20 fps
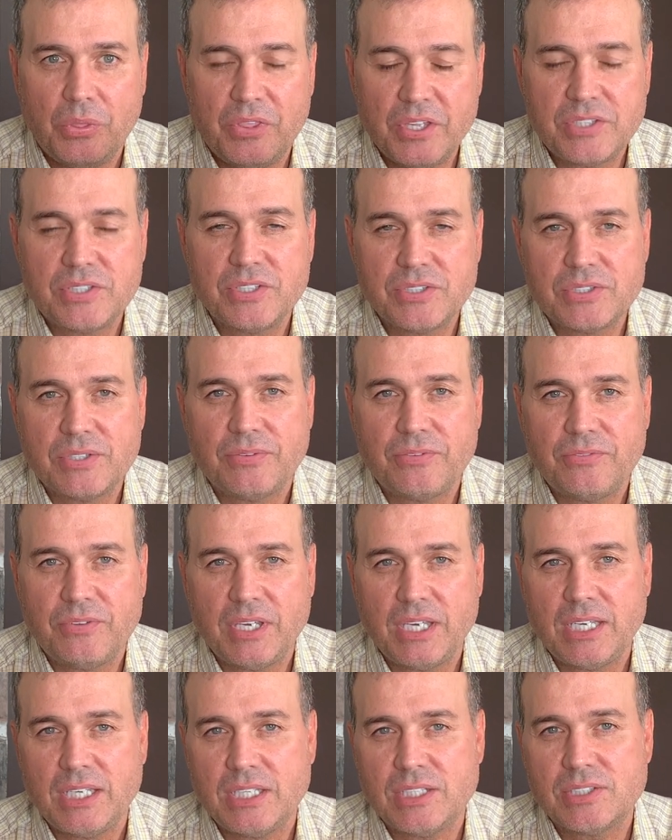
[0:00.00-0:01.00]
this is the
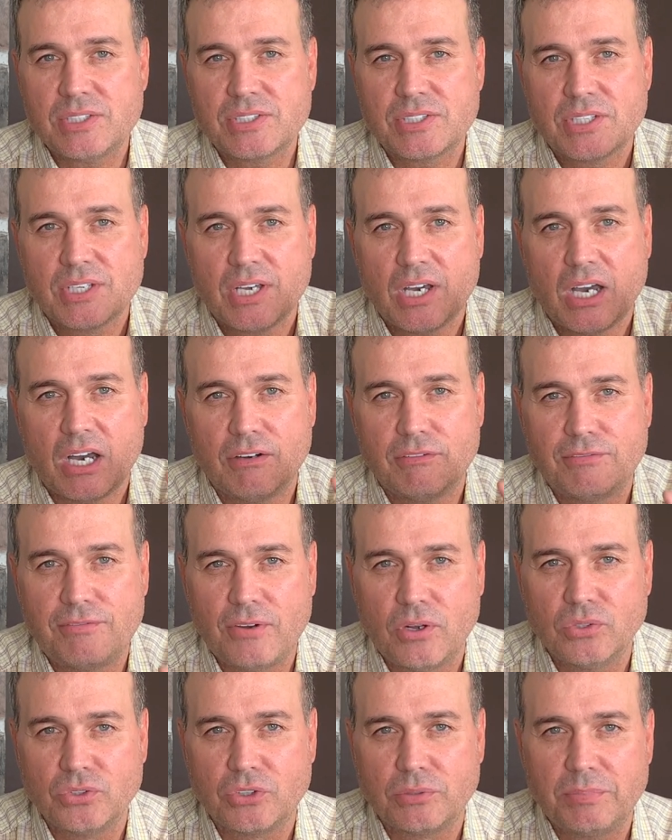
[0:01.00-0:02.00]
phase of
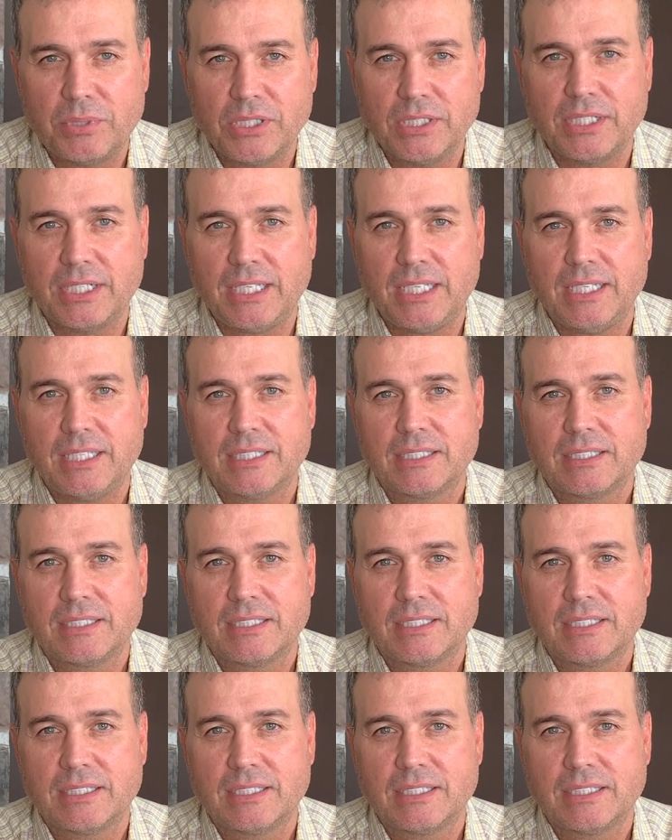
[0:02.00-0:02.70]
vulnerability.